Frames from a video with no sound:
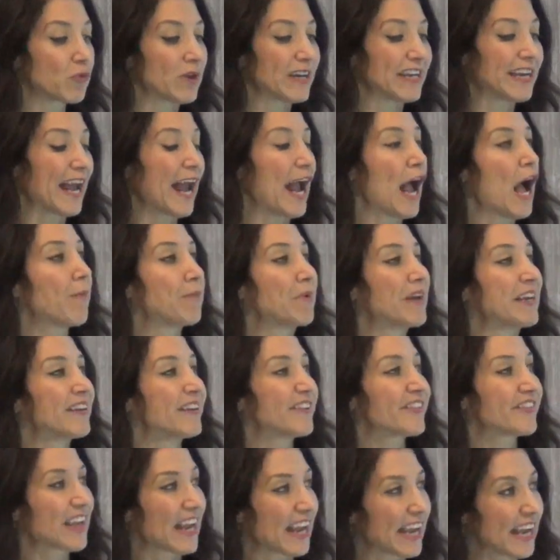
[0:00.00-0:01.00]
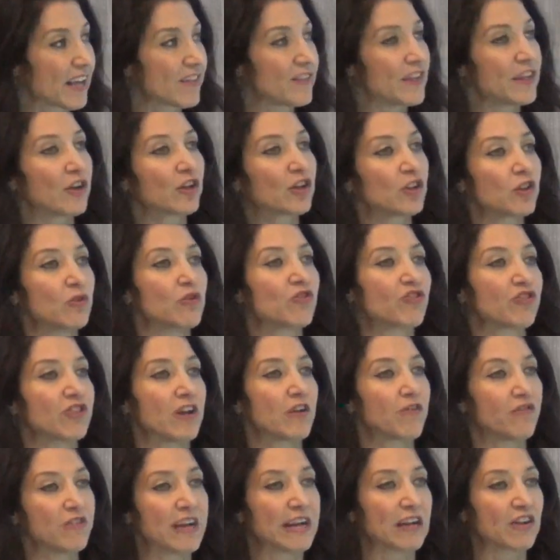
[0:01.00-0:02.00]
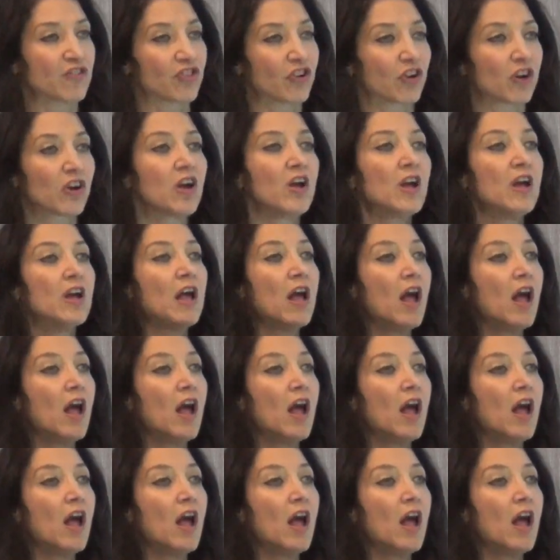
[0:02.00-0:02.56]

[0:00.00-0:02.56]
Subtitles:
between happiness and the inclusion of nature.